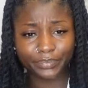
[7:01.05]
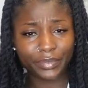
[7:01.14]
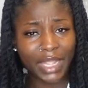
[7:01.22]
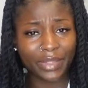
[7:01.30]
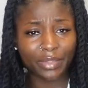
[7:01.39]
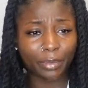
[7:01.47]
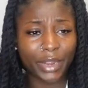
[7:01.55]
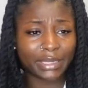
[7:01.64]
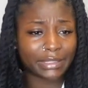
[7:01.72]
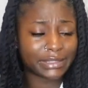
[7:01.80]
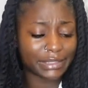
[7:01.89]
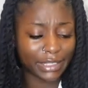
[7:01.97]
after
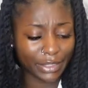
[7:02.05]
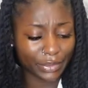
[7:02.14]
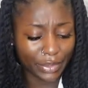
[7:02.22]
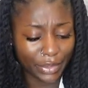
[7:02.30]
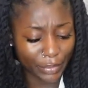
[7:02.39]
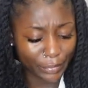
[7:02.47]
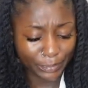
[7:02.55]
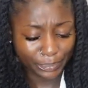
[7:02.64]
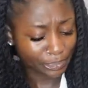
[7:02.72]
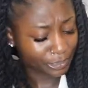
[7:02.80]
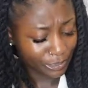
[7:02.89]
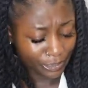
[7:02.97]
pregnancy, you know,
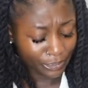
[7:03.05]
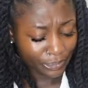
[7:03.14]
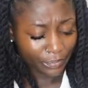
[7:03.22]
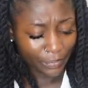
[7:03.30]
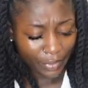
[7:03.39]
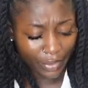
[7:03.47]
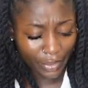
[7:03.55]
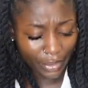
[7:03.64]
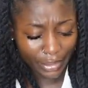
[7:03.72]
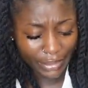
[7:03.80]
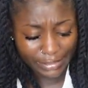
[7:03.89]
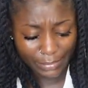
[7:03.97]
you're
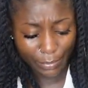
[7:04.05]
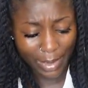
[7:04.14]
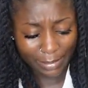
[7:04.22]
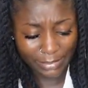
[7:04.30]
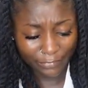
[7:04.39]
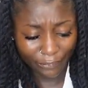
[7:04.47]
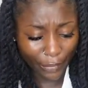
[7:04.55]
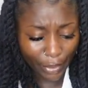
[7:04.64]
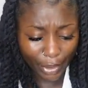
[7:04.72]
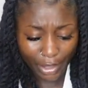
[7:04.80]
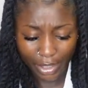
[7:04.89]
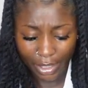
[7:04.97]
gonna need some wipes
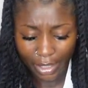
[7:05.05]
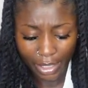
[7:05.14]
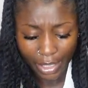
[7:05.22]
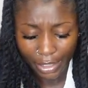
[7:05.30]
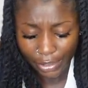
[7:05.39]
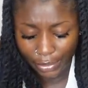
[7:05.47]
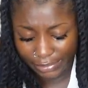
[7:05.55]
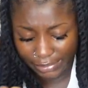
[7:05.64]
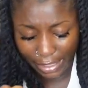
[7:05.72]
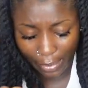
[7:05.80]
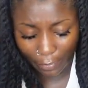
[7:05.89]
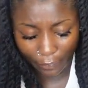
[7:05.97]
for
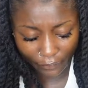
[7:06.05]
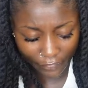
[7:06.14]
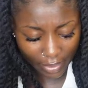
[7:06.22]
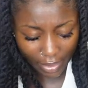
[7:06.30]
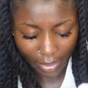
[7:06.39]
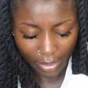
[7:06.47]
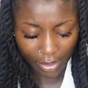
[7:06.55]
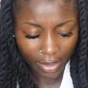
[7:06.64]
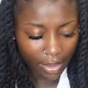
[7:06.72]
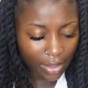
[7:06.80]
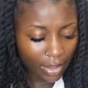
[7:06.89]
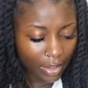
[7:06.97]
yourself,
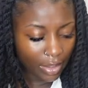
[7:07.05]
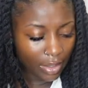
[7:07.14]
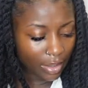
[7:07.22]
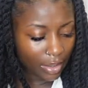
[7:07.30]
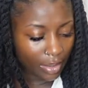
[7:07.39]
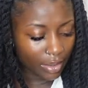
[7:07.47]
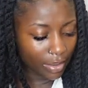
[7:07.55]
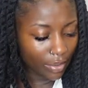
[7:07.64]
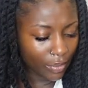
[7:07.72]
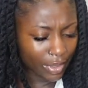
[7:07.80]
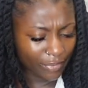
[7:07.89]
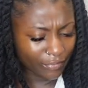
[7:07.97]

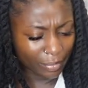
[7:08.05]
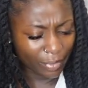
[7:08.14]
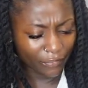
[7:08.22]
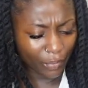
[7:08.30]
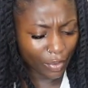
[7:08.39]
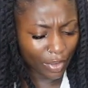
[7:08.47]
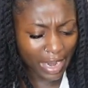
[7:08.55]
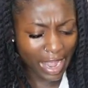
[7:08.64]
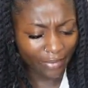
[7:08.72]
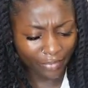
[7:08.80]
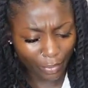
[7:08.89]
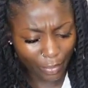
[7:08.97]
or even before,
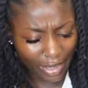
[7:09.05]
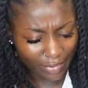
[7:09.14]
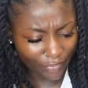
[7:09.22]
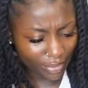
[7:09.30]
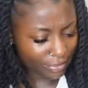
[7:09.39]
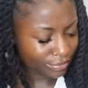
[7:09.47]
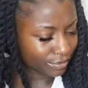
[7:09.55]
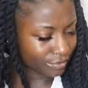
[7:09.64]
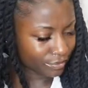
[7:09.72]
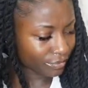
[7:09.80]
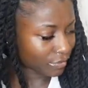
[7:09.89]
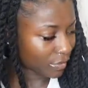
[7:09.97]
after, whatever.
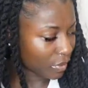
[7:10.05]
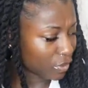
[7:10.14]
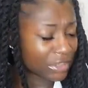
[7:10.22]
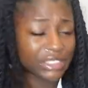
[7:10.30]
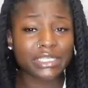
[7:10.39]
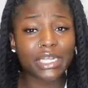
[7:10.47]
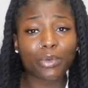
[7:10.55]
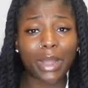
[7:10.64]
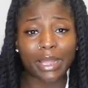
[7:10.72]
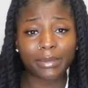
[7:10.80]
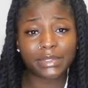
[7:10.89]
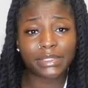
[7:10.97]
You just need
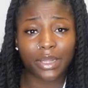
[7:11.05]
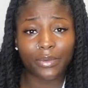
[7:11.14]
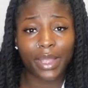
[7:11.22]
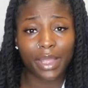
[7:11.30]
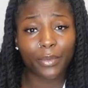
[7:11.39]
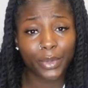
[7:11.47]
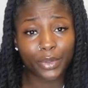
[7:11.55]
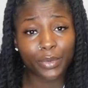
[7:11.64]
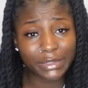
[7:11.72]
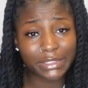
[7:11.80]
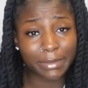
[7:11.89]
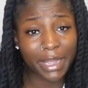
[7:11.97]
wipes, okay? When you go
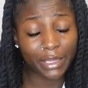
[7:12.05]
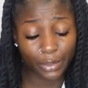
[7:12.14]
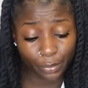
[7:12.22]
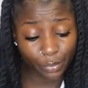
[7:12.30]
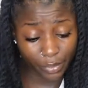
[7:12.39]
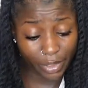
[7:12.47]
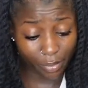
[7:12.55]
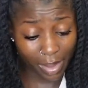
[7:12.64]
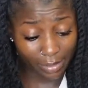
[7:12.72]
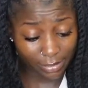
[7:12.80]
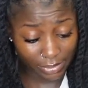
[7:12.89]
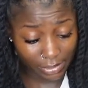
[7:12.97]
into the bathroom, you need
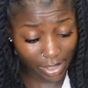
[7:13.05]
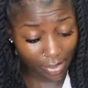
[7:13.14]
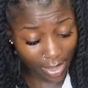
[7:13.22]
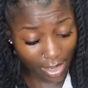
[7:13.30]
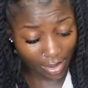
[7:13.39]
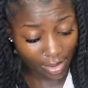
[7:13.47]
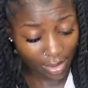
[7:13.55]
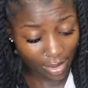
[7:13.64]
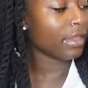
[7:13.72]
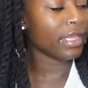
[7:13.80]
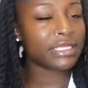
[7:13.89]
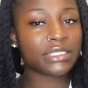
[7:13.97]
wipes, okay?
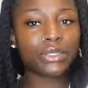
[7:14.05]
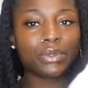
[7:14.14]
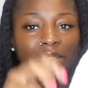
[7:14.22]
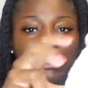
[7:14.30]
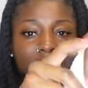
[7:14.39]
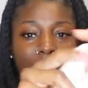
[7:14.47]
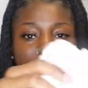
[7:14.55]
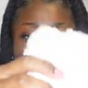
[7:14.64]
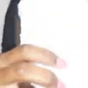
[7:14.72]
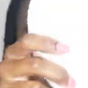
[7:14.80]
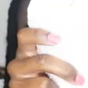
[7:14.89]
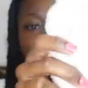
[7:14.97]
These little
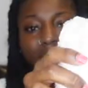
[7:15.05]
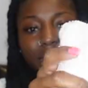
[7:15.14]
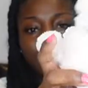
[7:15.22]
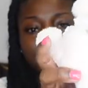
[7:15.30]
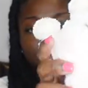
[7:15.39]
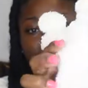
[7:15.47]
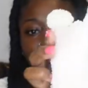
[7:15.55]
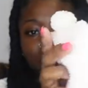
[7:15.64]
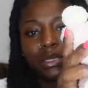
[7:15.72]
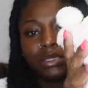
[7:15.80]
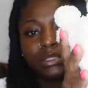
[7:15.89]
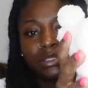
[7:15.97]
slippers.
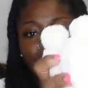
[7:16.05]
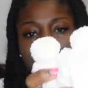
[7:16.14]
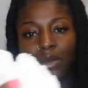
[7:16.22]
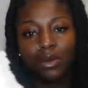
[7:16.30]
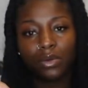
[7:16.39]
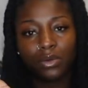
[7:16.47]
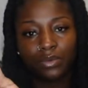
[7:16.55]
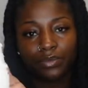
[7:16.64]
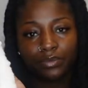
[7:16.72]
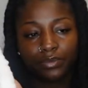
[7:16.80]
So